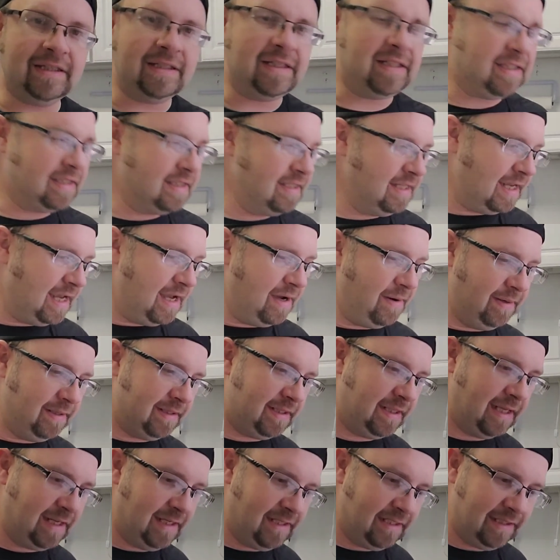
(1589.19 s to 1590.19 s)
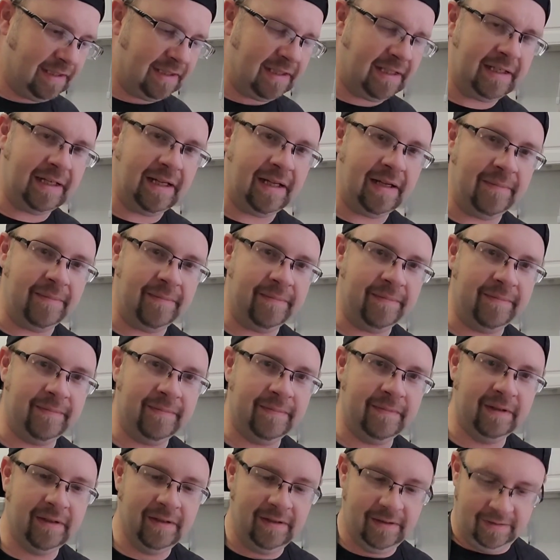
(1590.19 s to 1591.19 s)
see how it tastes, and
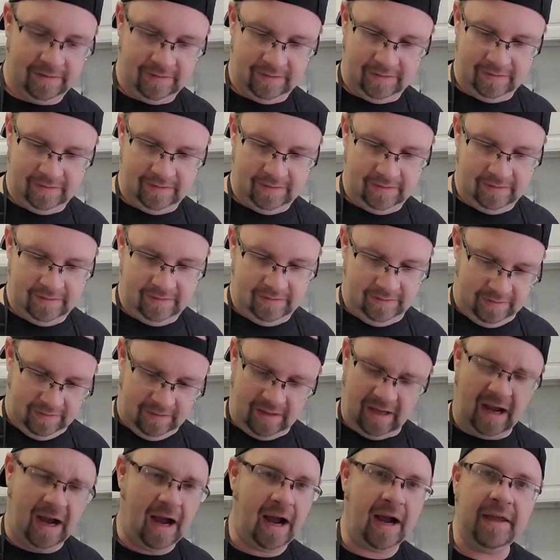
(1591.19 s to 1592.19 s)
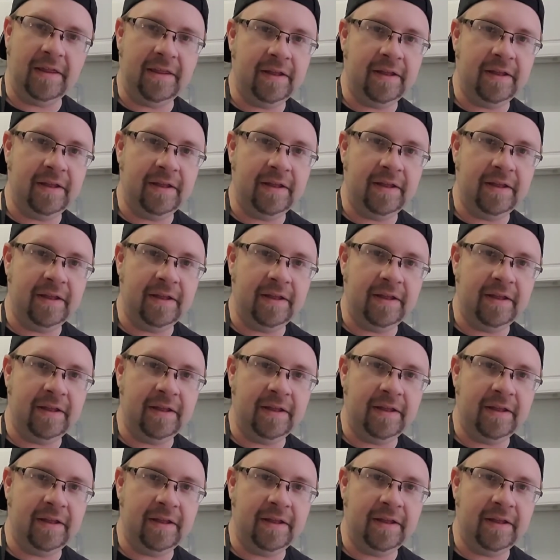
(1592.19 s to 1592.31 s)
I